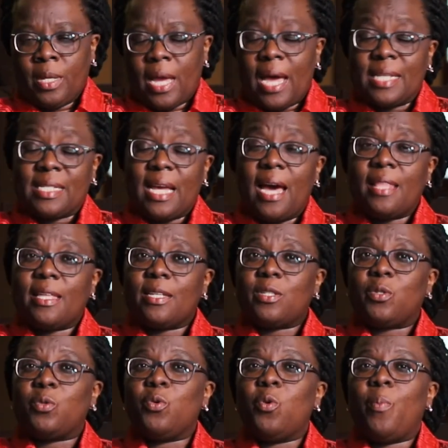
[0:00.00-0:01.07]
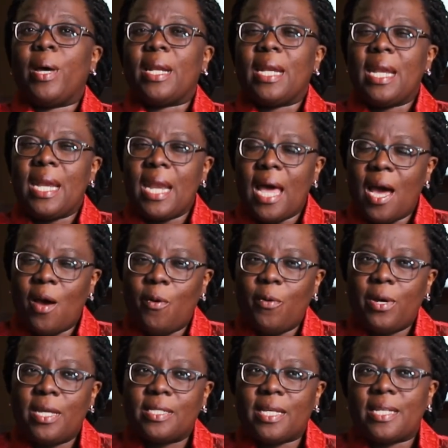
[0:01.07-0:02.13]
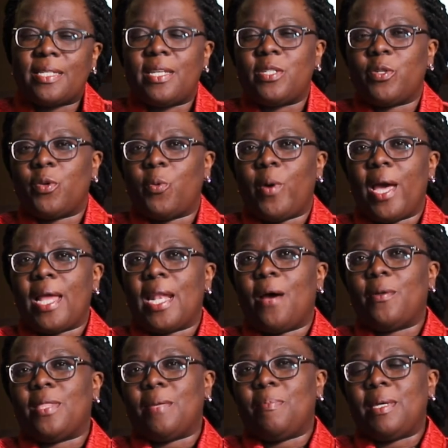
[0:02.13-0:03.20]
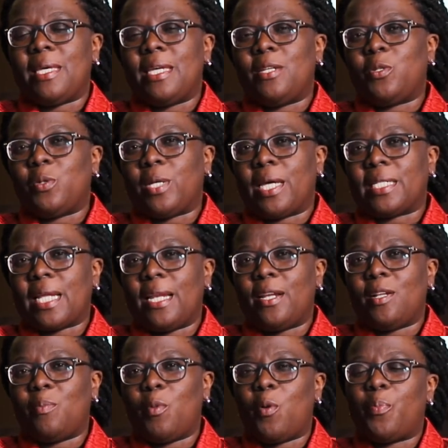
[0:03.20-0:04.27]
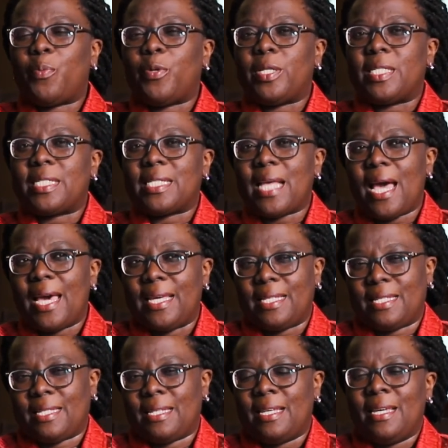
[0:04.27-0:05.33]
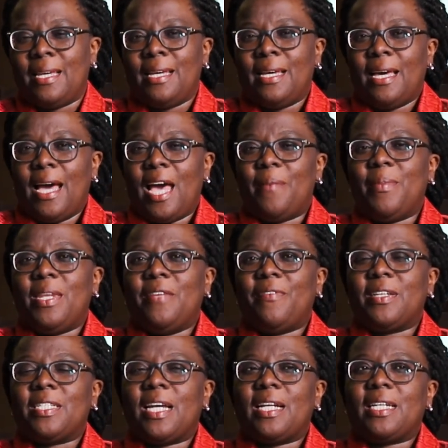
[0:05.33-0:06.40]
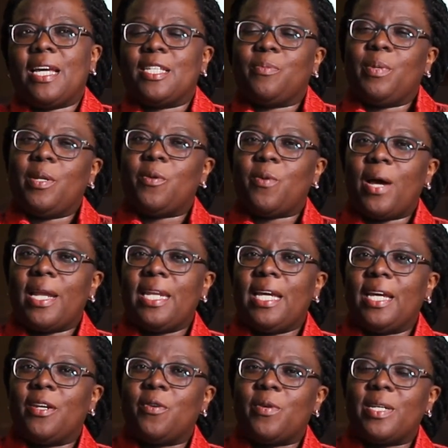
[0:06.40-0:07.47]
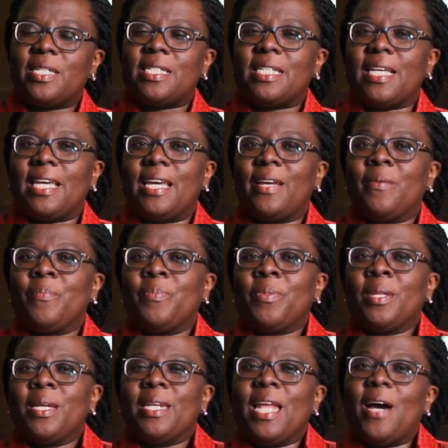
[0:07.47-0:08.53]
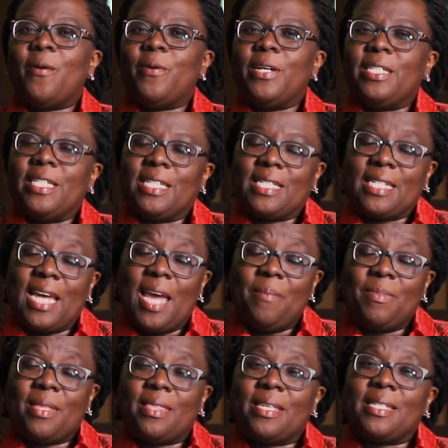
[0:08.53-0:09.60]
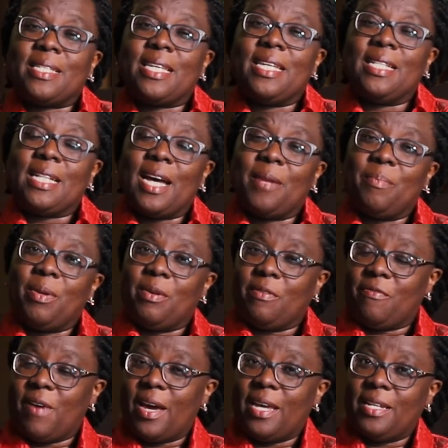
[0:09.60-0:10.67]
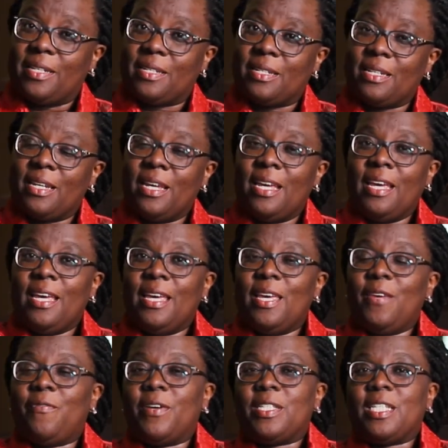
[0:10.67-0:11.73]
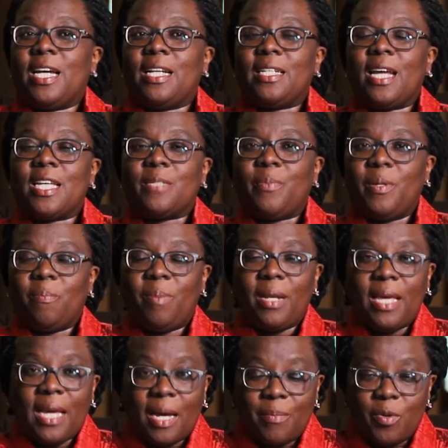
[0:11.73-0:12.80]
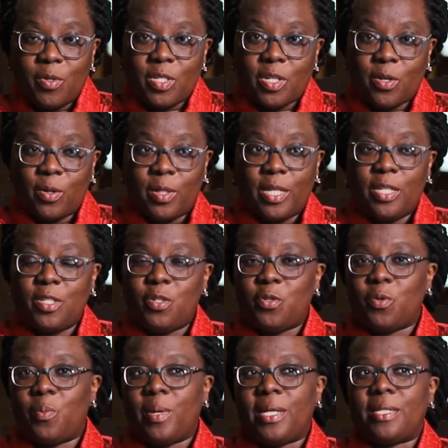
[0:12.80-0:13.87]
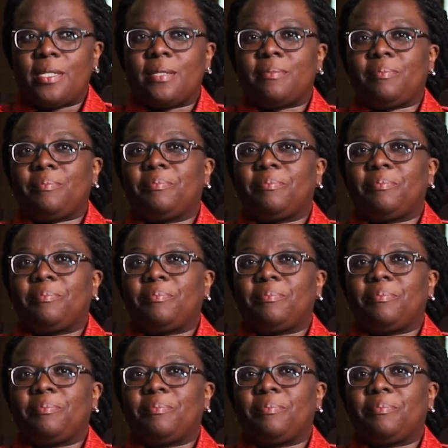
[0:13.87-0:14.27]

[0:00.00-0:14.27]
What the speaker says: as others do, but now is a season where now they begin to get a little more precise. I mean, if a child has been running and racing, now it is time that the skill can be refined. If a child has been playing a musical instrument,